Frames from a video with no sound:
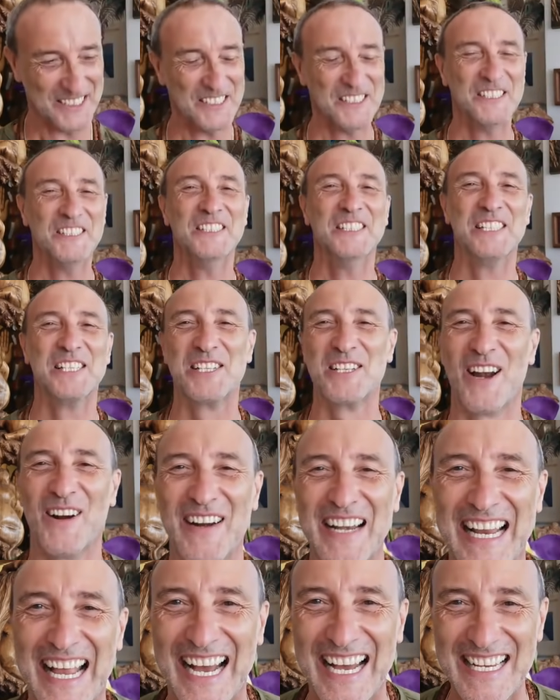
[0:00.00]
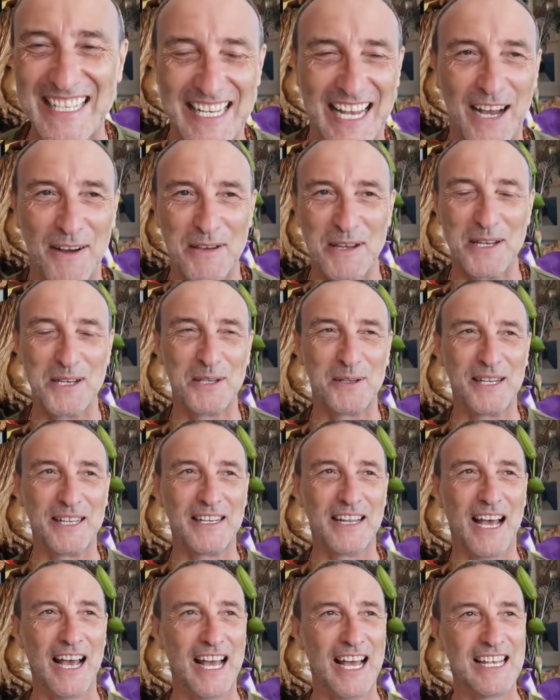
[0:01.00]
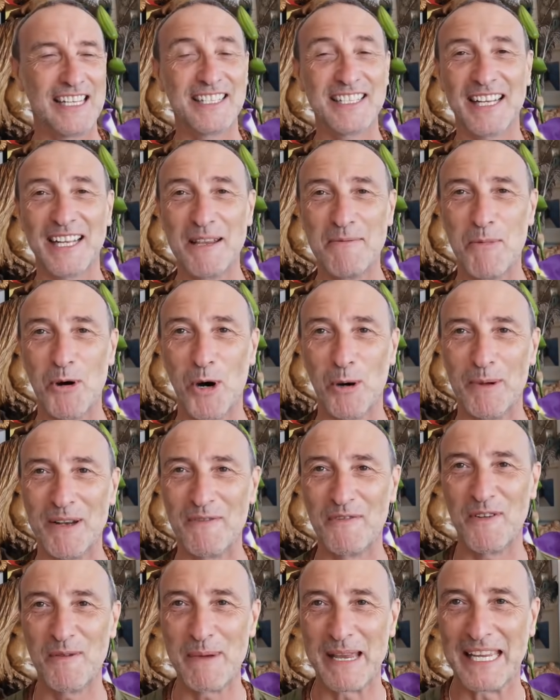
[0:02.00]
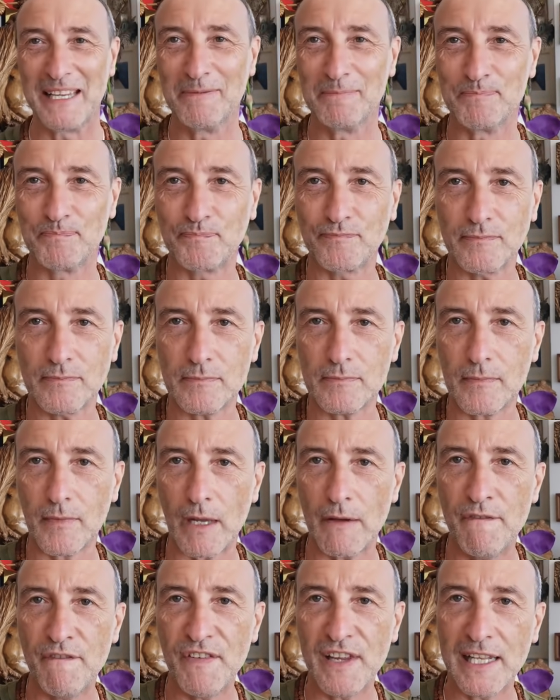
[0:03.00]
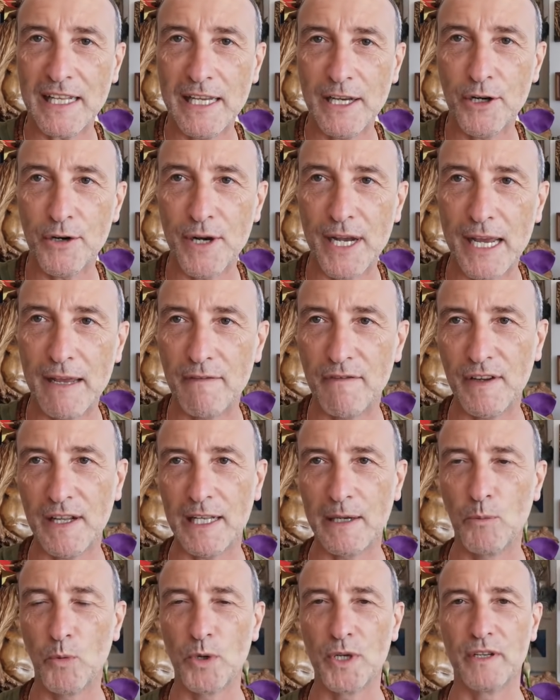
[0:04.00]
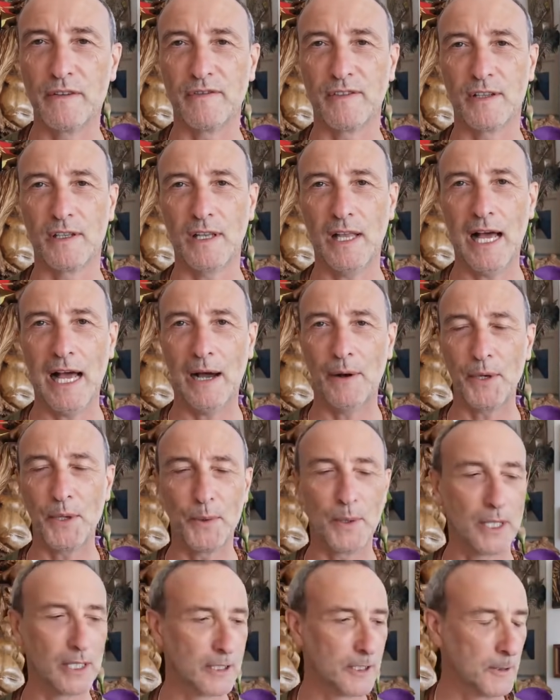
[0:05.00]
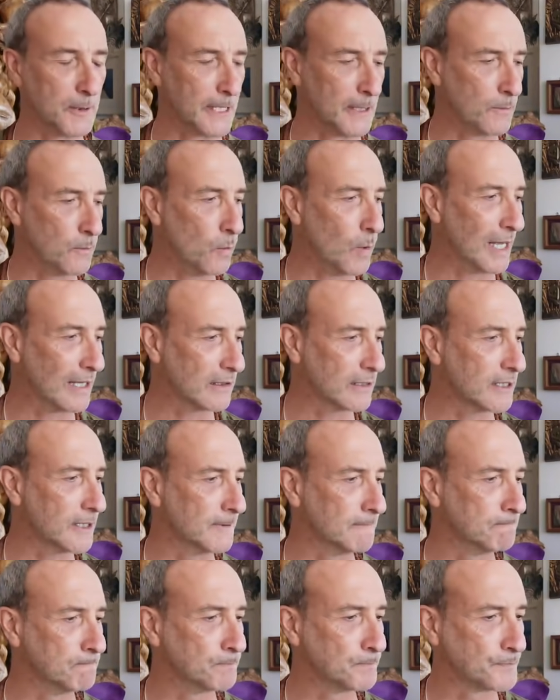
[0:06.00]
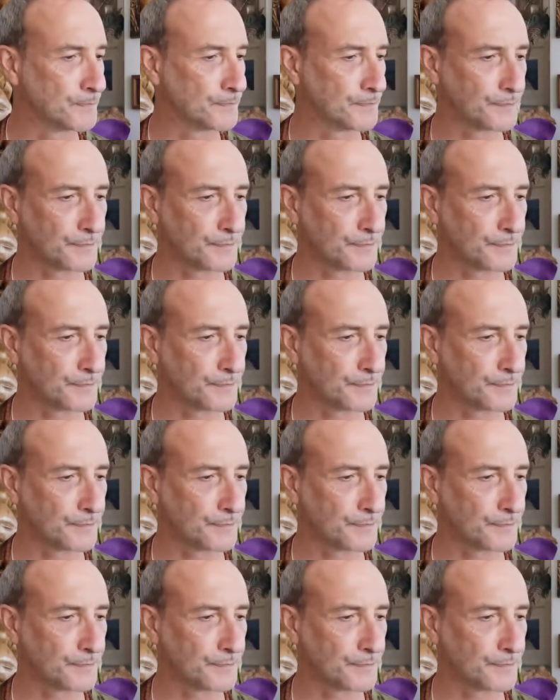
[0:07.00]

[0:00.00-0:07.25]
Sorry, guys. How you doing? Uh, silly moment for me. Feeling great, feeling wonderful. How you all doing? Welcome.